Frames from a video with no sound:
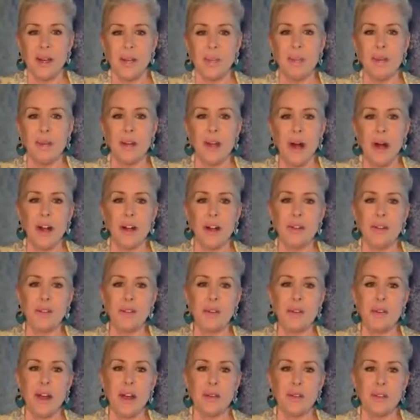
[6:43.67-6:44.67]
but all of
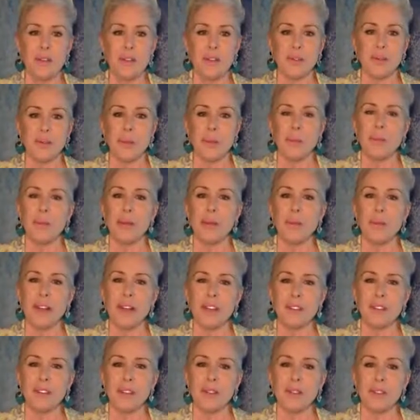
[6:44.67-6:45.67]
your efforts will be a
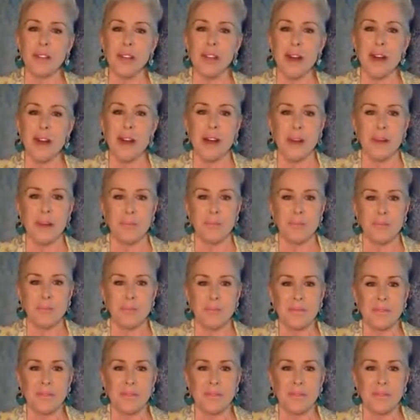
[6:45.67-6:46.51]
waste of time